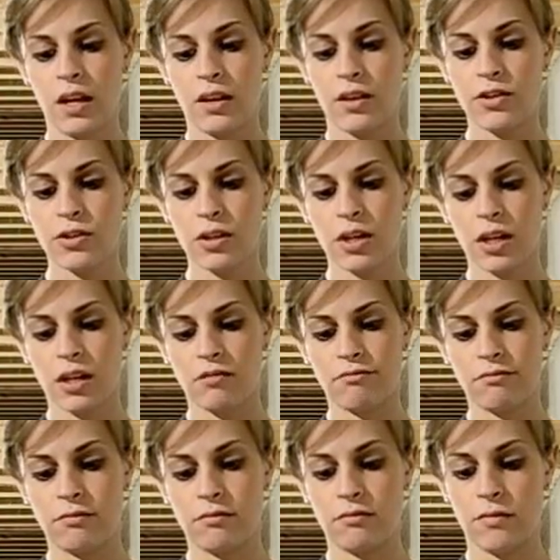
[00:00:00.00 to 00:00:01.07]
These are
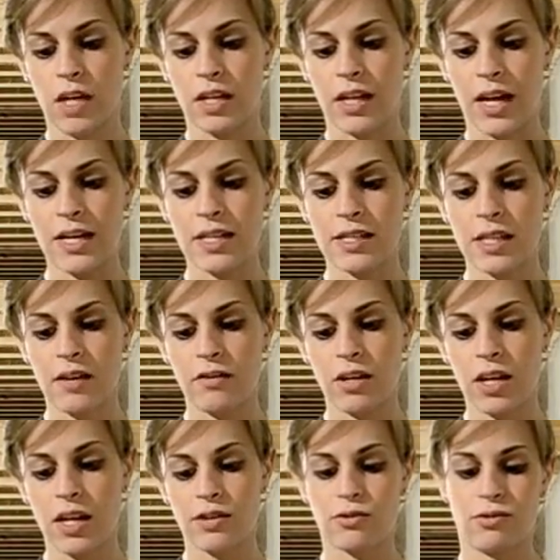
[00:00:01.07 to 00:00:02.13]
a
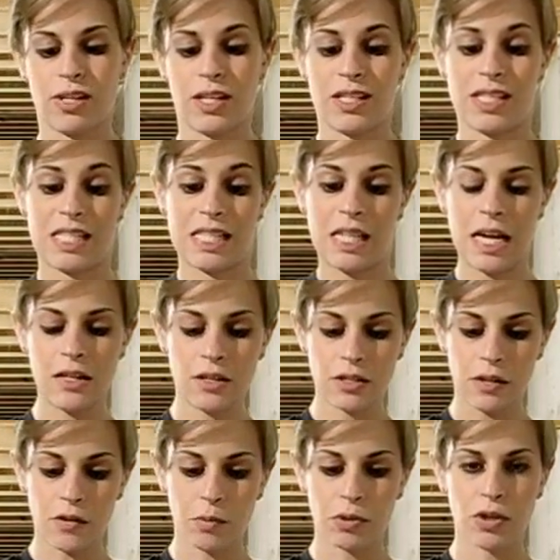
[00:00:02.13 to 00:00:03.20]
97A, so like slightly
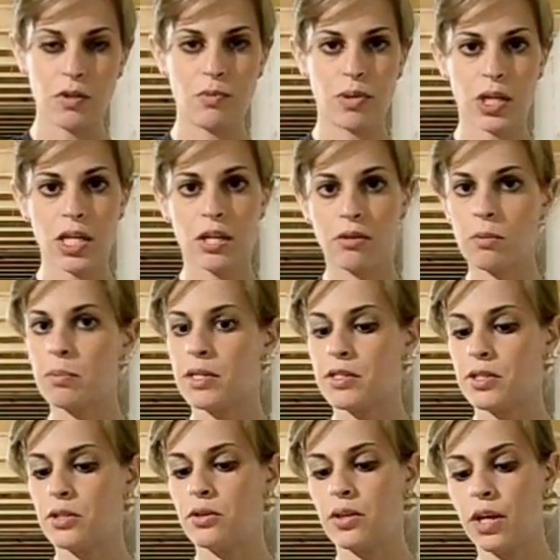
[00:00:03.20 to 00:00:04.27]
softer, but they're pretty grippy
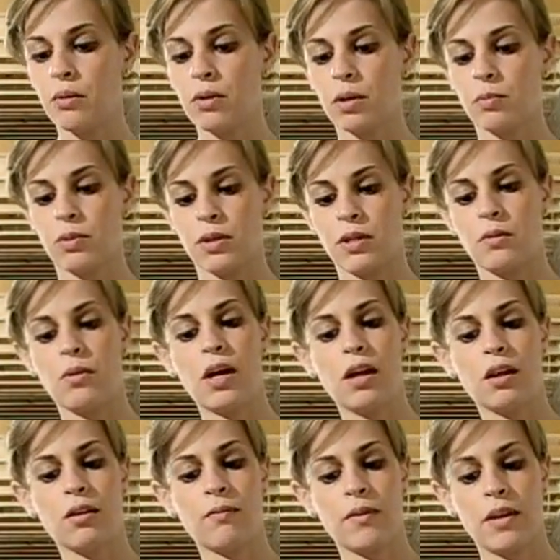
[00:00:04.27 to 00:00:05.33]
too. They work pretty
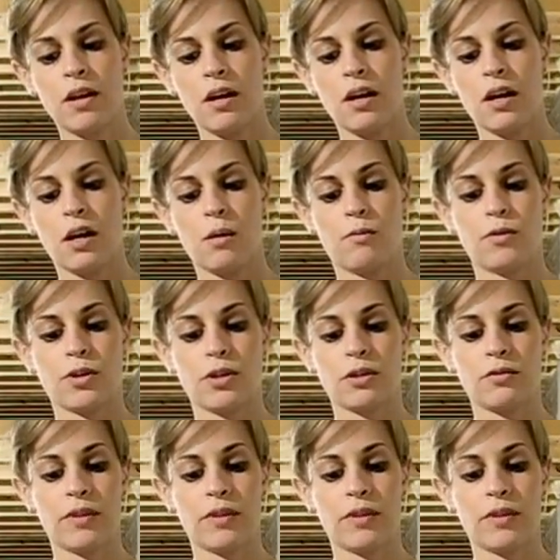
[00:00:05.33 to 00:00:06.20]
well for